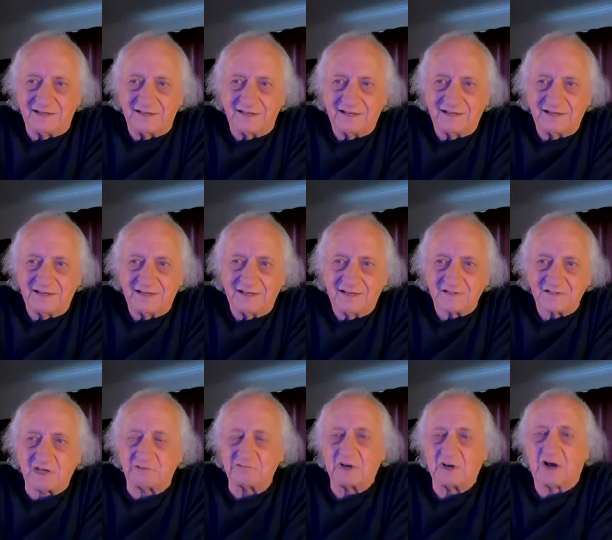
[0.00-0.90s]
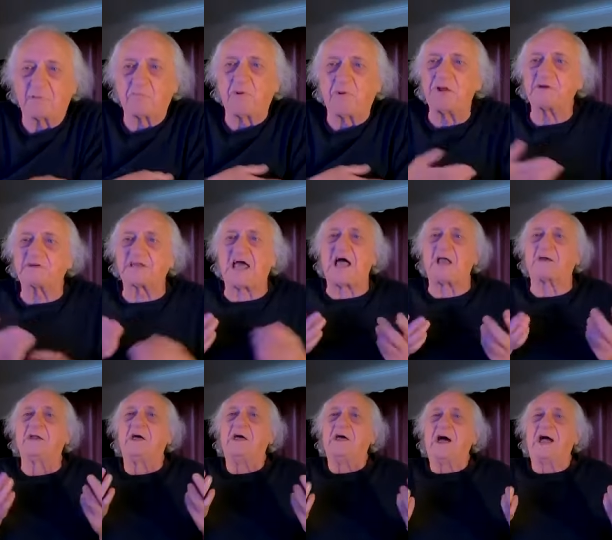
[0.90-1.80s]
And so and, I went and, down
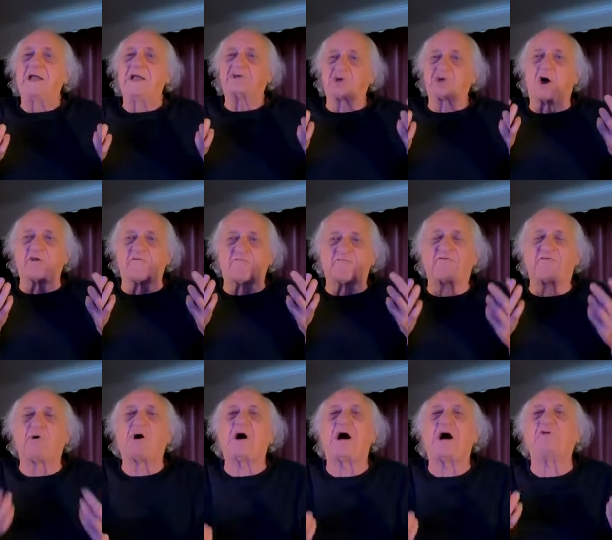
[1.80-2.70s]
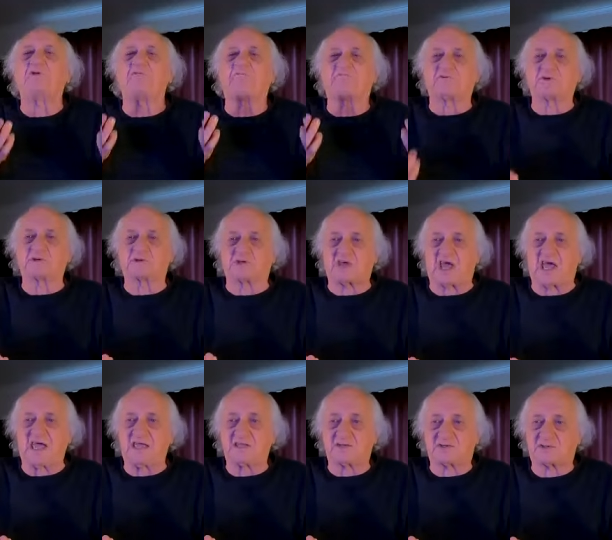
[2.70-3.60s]
and shot a 400 foot
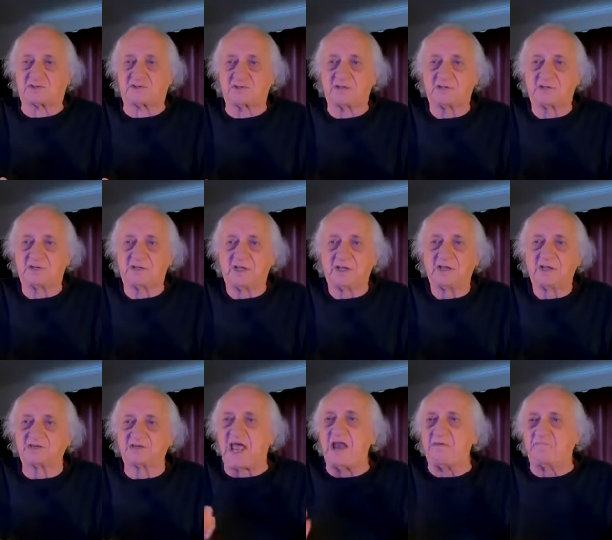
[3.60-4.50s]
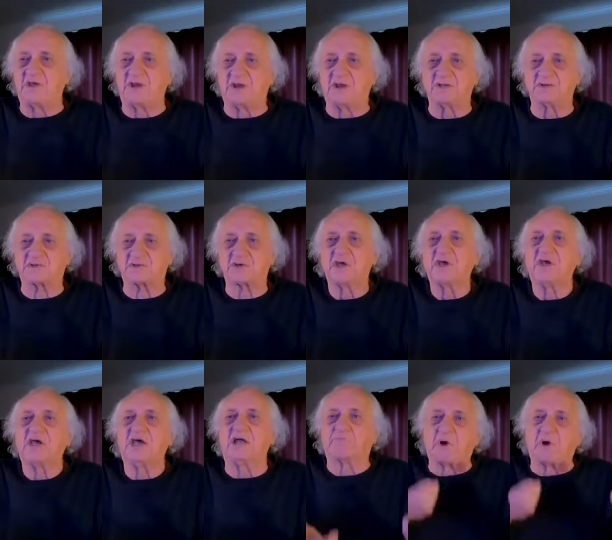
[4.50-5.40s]
test, 10 minutes.
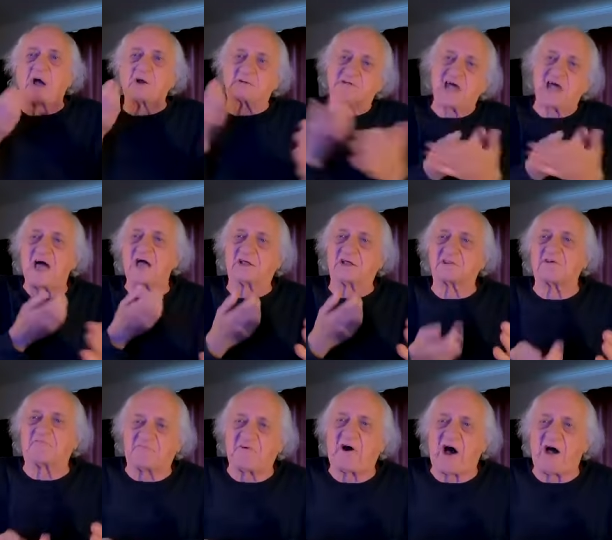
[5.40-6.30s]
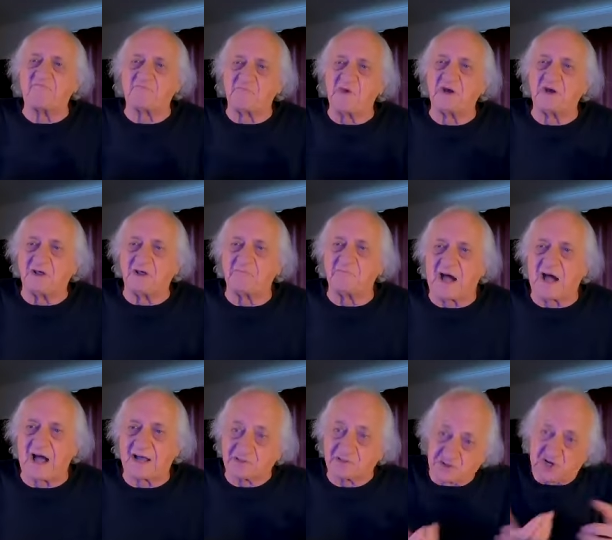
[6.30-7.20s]
It yeah. broke down at the five minute
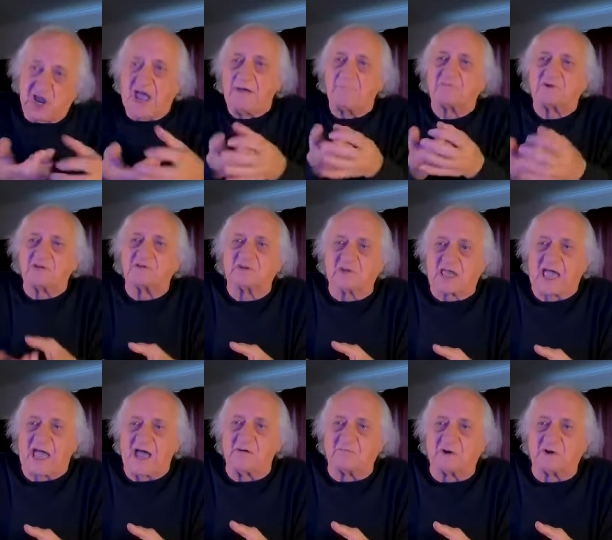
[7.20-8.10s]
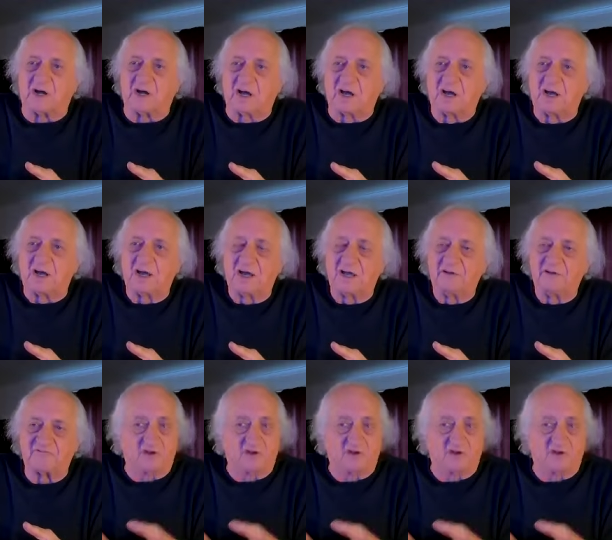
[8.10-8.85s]
mark, jammed in the camera for no